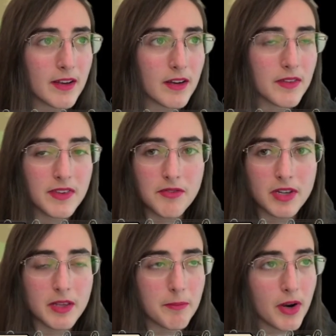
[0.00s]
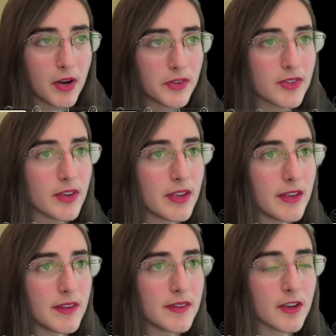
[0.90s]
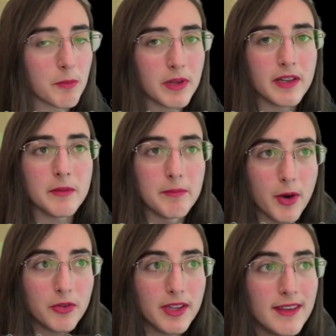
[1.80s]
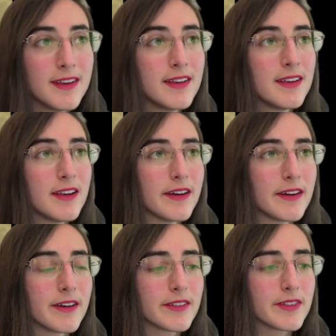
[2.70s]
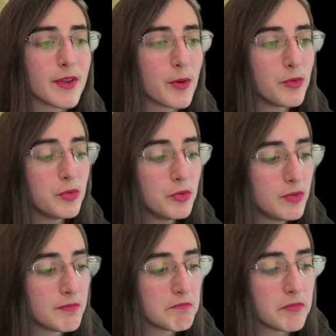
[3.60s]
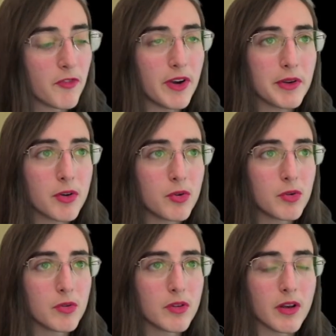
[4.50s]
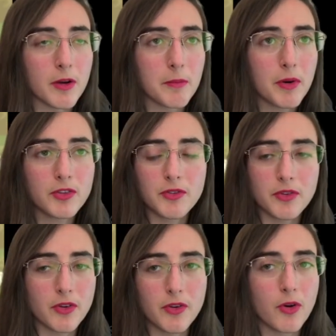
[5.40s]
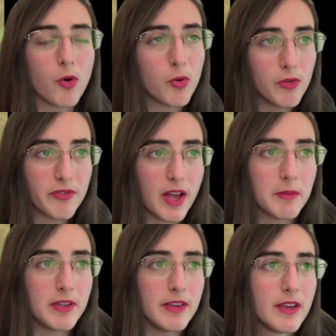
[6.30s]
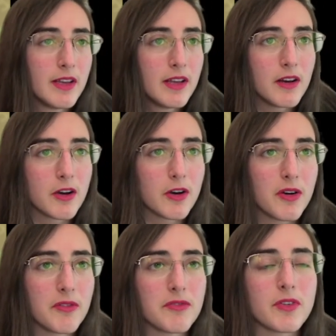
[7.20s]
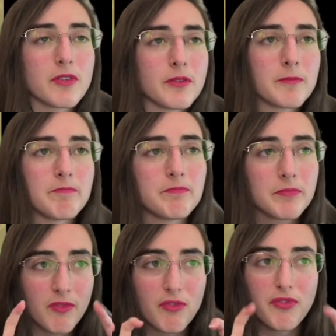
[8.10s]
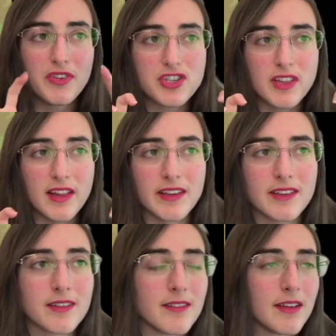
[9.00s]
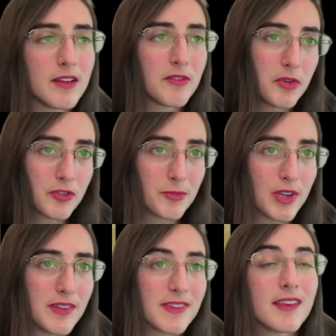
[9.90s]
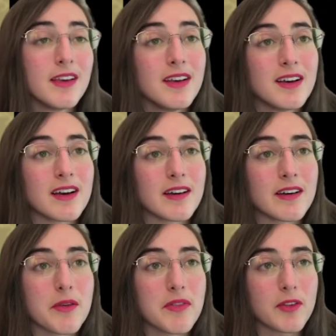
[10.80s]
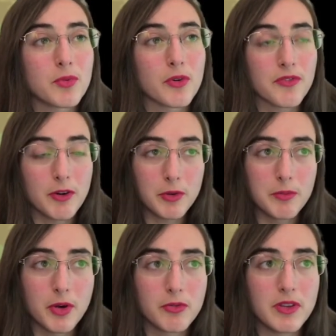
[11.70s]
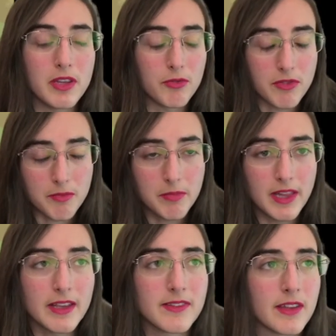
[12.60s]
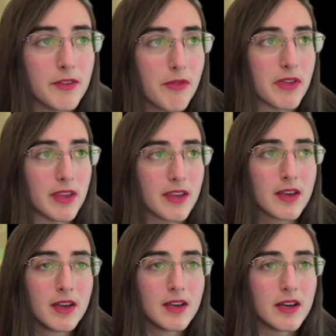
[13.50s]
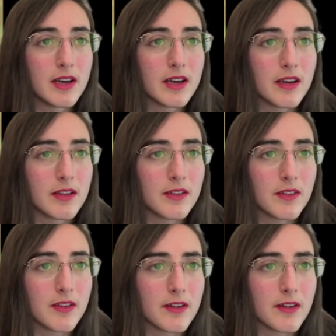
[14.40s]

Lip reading: cephalic part is completely bony, so very cool, part of a whole family of fish-like vertebrates that were very bony with plates and everything, and